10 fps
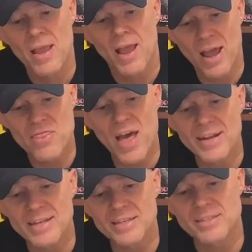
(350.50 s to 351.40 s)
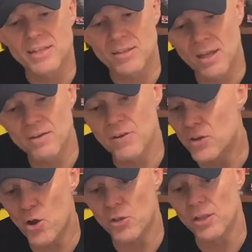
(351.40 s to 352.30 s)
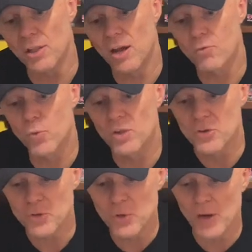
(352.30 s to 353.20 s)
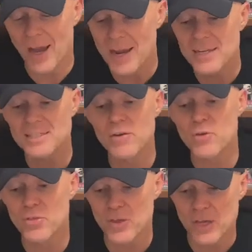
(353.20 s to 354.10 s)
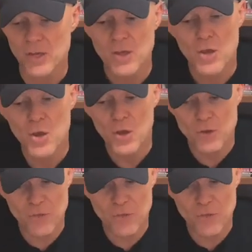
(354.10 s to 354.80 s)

And that is that love and only love will endure. Hate is everything you